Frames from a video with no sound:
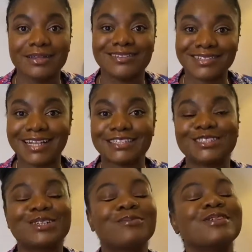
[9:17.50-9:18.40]
that is
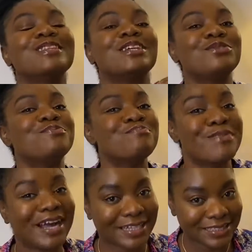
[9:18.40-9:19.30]
something that you
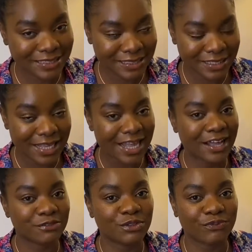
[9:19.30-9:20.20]
might
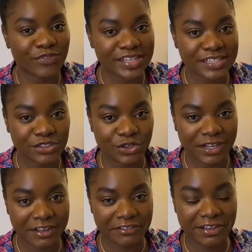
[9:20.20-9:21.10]
have to face in your
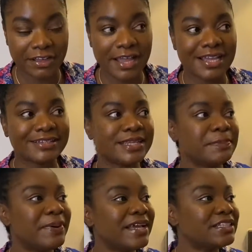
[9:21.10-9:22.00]
career,
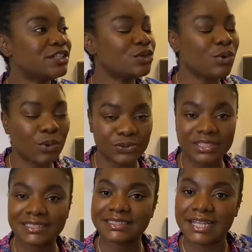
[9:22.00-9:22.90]
depending on the
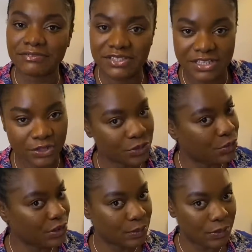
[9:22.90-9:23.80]
service that you're
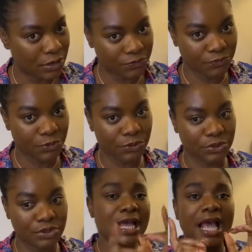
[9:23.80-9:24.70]
going to work for.
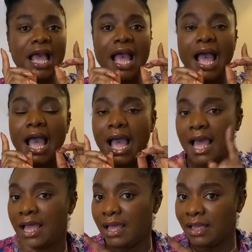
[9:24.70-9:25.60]

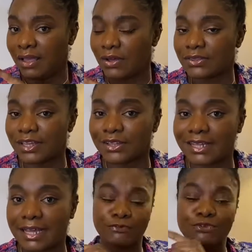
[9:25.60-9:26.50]
On the other
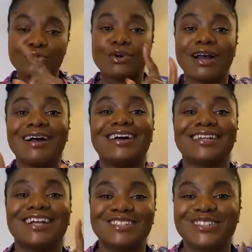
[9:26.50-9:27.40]
hand, if you are an
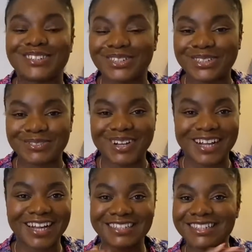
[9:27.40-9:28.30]
adult social
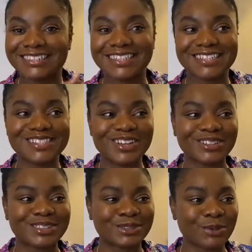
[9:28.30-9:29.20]
worker, this is
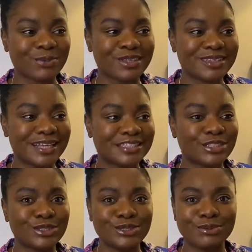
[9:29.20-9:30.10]
not something that
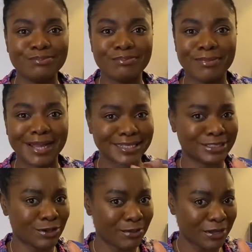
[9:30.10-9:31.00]
you might
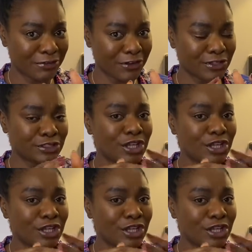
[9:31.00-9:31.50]
come across.